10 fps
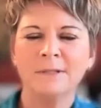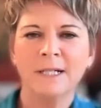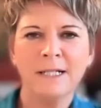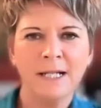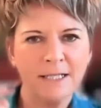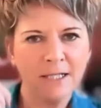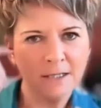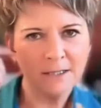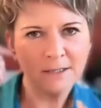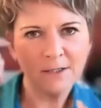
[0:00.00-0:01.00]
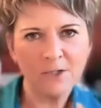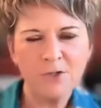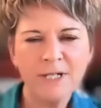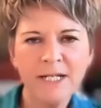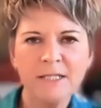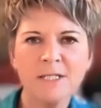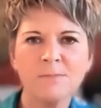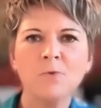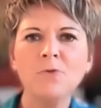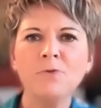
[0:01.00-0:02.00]
and I can create this
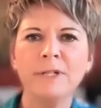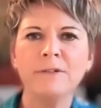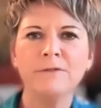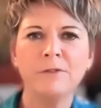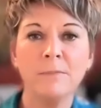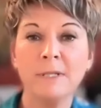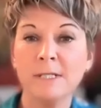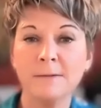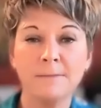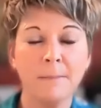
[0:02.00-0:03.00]
movie from this